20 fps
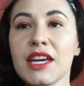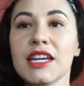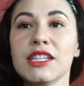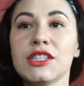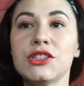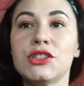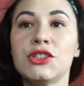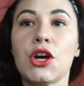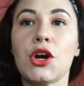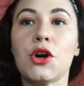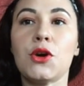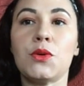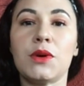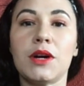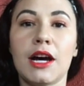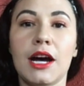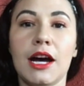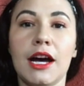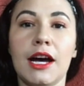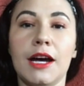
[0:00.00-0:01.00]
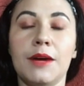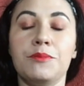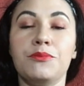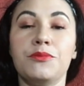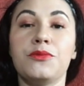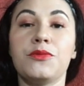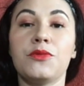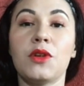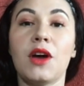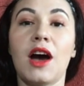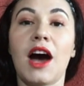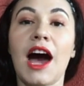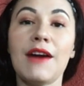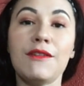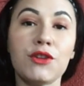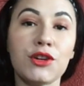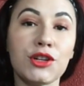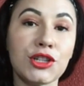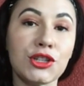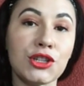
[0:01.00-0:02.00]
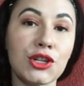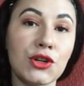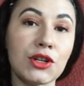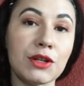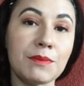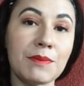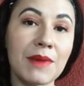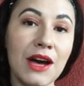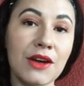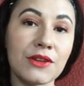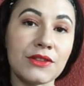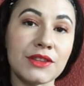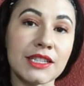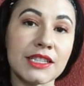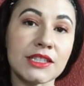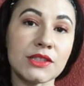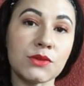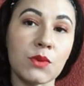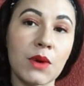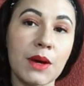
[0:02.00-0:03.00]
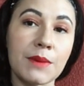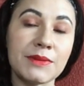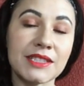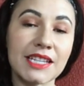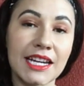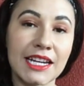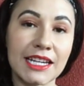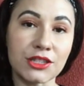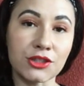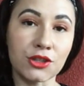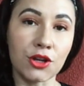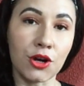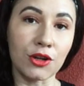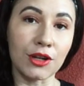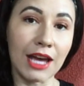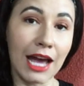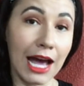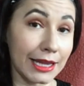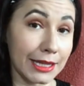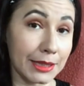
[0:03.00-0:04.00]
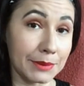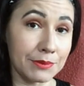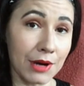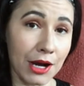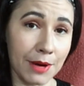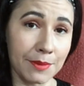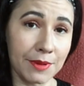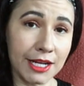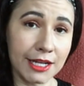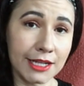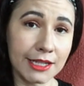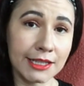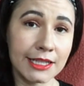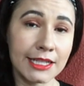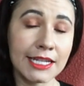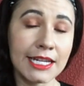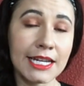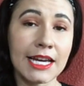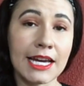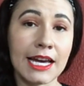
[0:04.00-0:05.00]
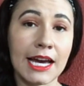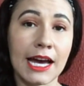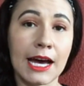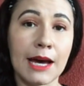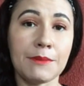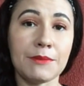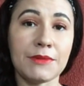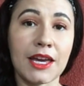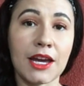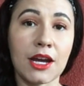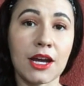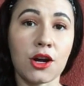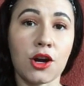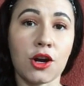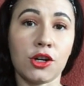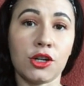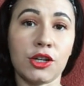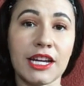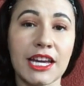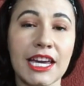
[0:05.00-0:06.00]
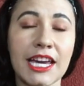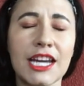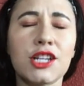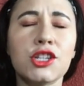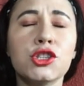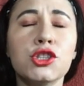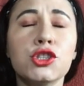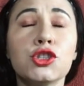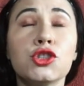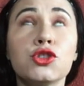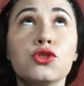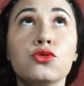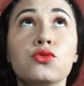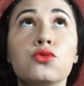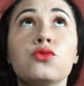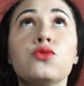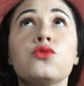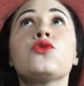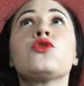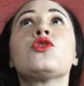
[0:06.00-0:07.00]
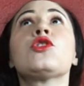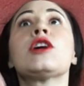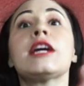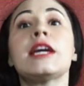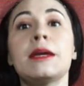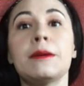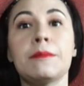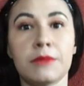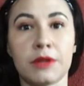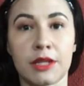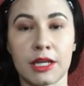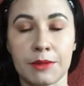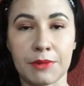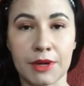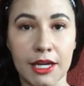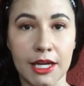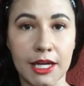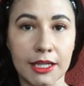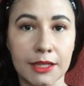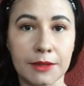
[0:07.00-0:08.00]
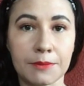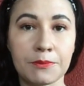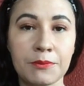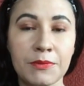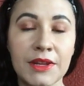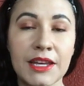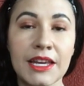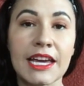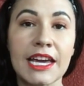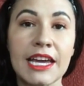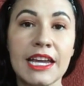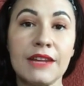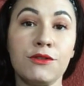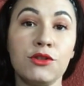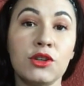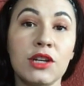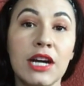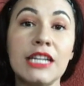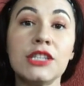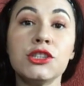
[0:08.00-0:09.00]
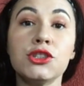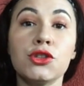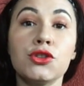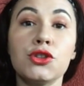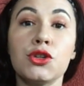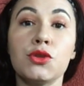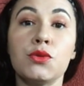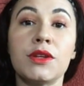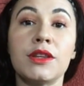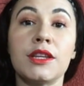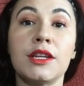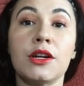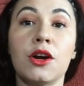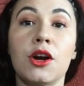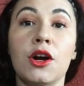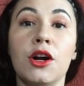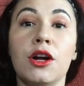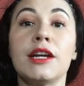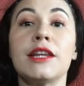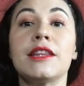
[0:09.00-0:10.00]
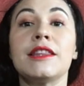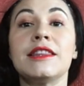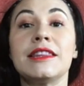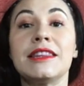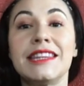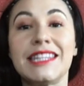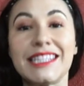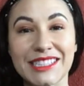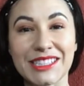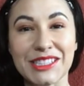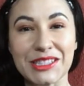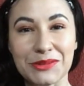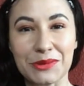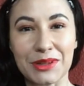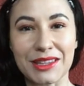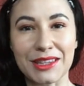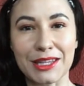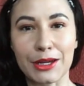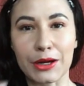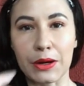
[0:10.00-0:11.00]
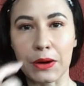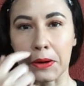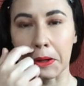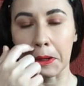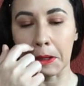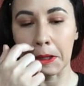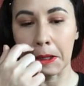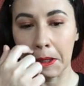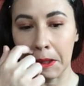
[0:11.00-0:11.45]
So I've already known about this website. It's called Alibaba. They are extremely big. And if you guys don't know what they are, this is what they are.